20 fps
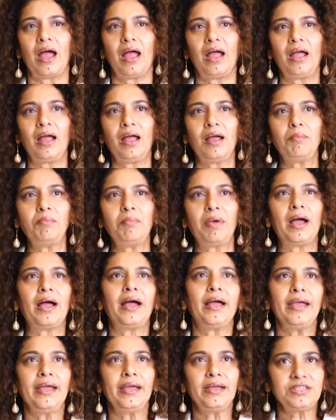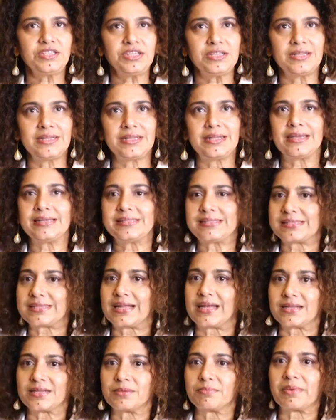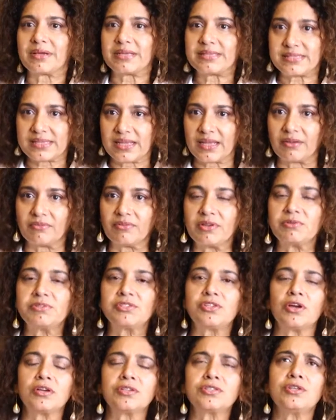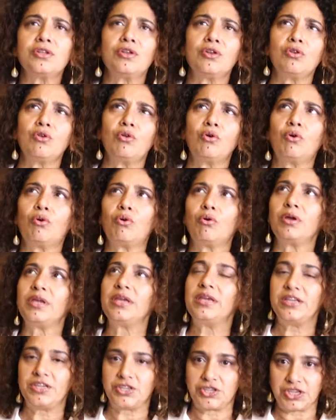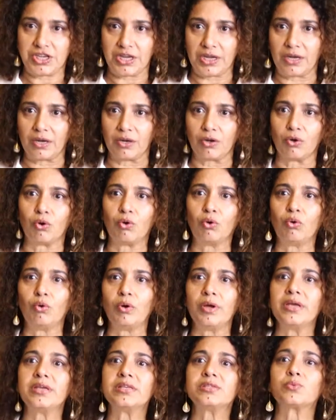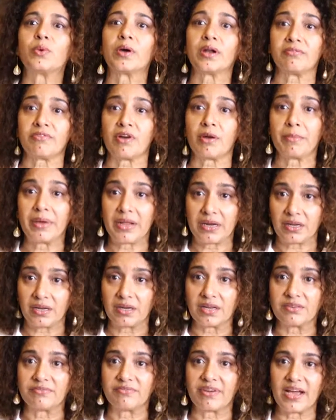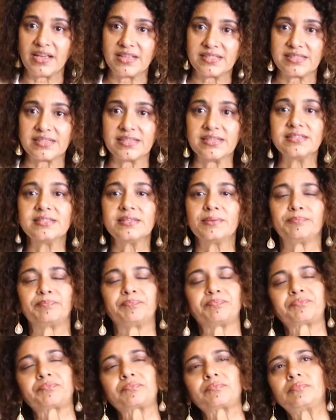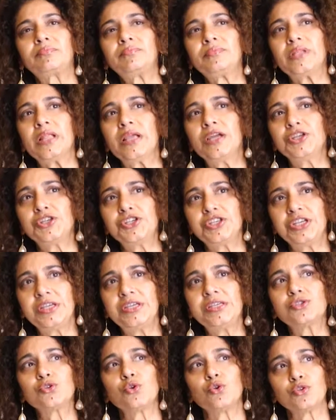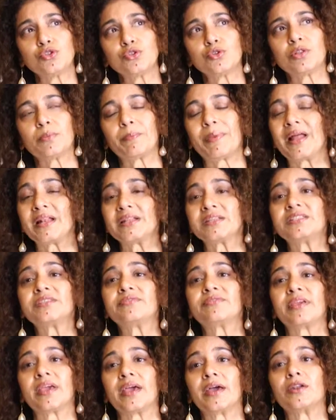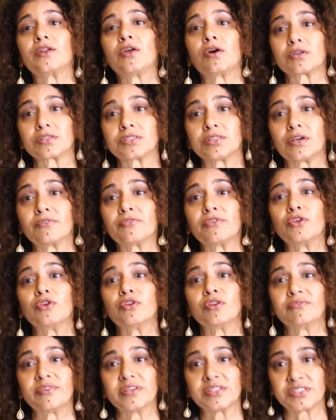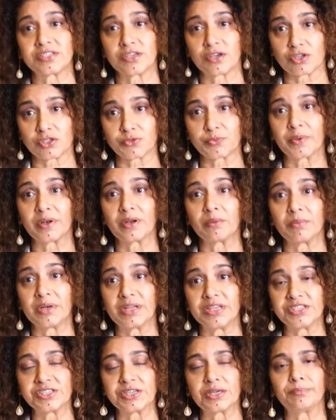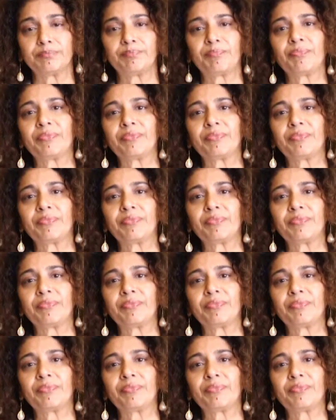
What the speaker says: I actually didn't get started myself. It was Dr. Loh E. Chin, who is one of our medical advisors. She is also the palliative care doctor of the University Hospital of Malaysia.